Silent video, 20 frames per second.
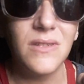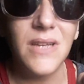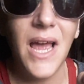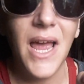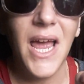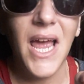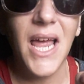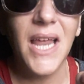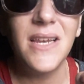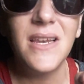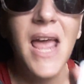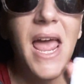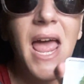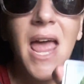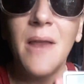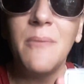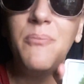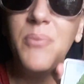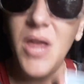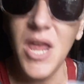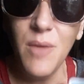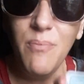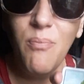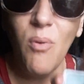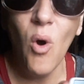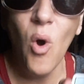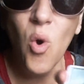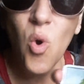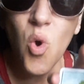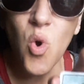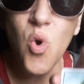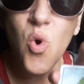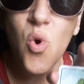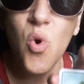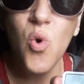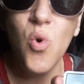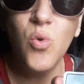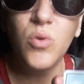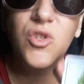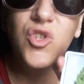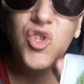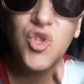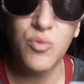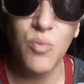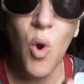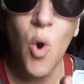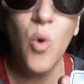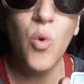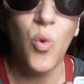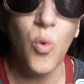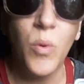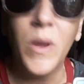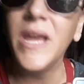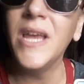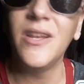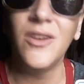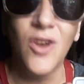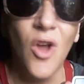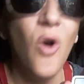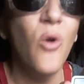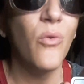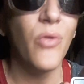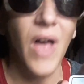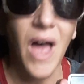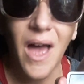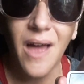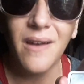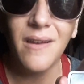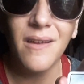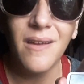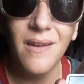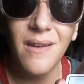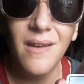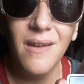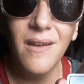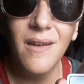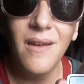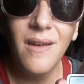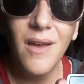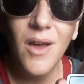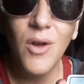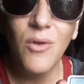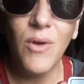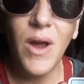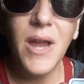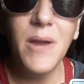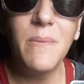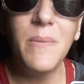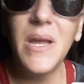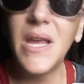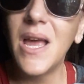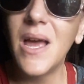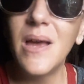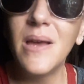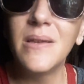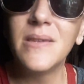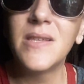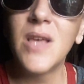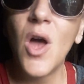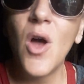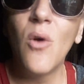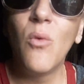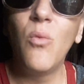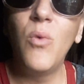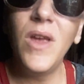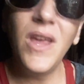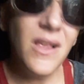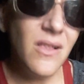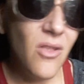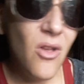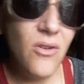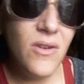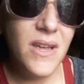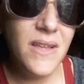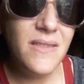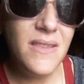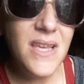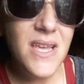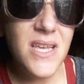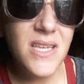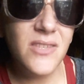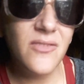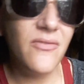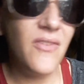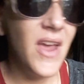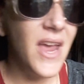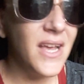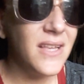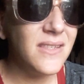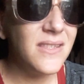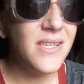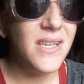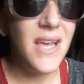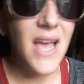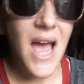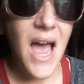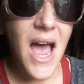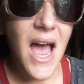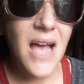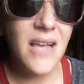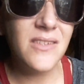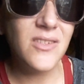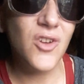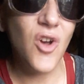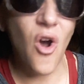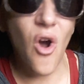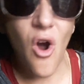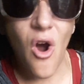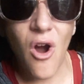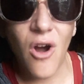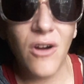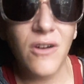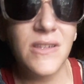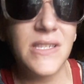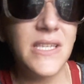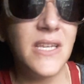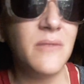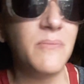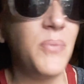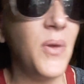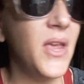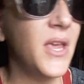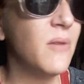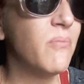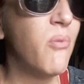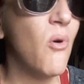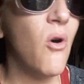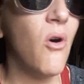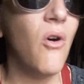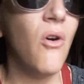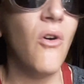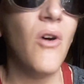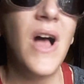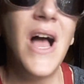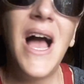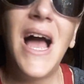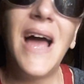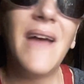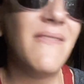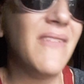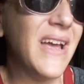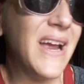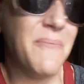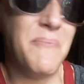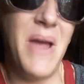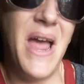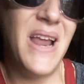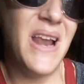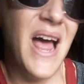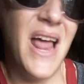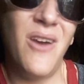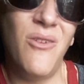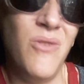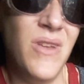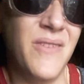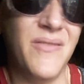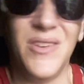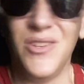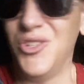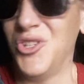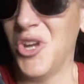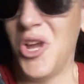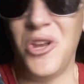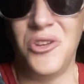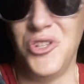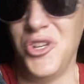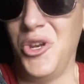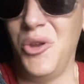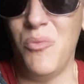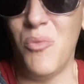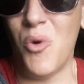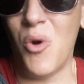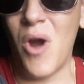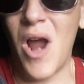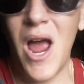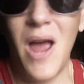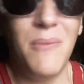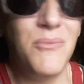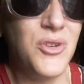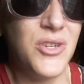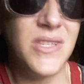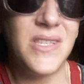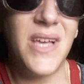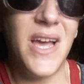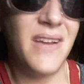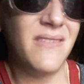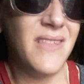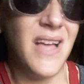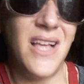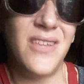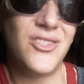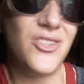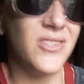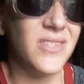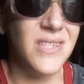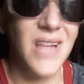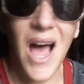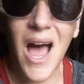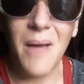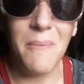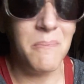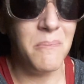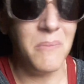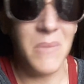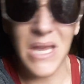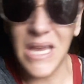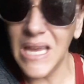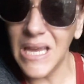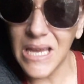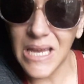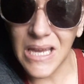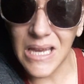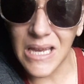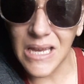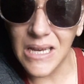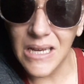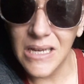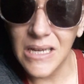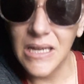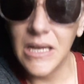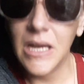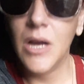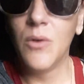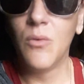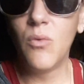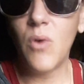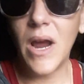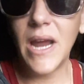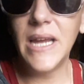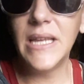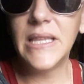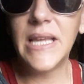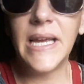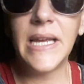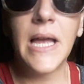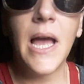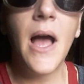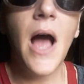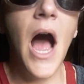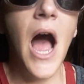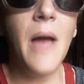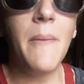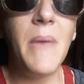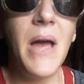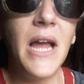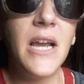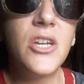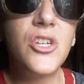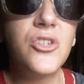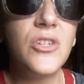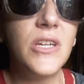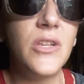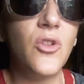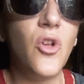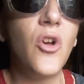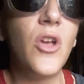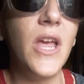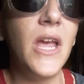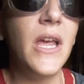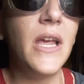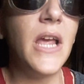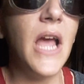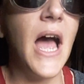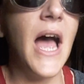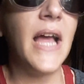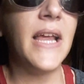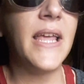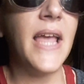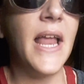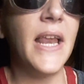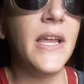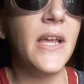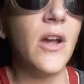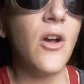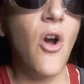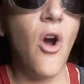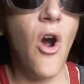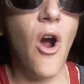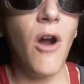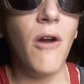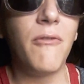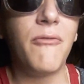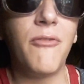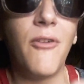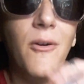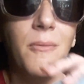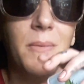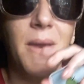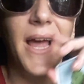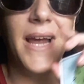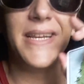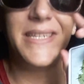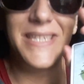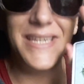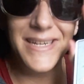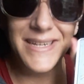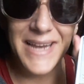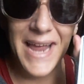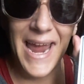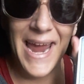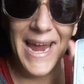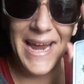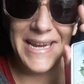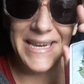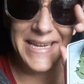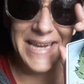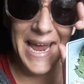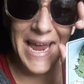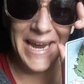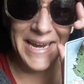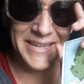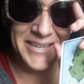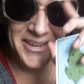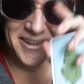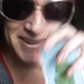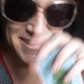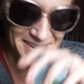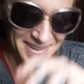And people who smoke weed know that, right? Because we look at these fancy ass cars and people, and like, man, I don't even judge anymore. I'm just like, that's just not me, right? Like, I'm actually looking at getting a car from 1988.